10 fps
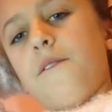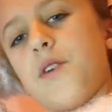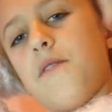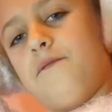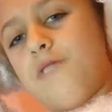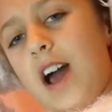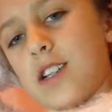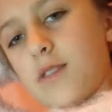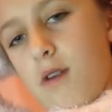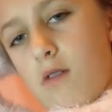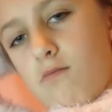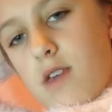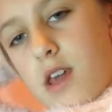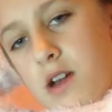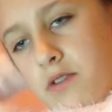Fun fact about
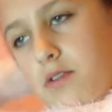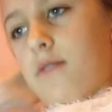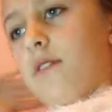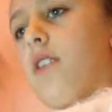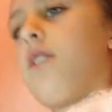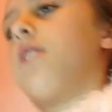me, I don't even know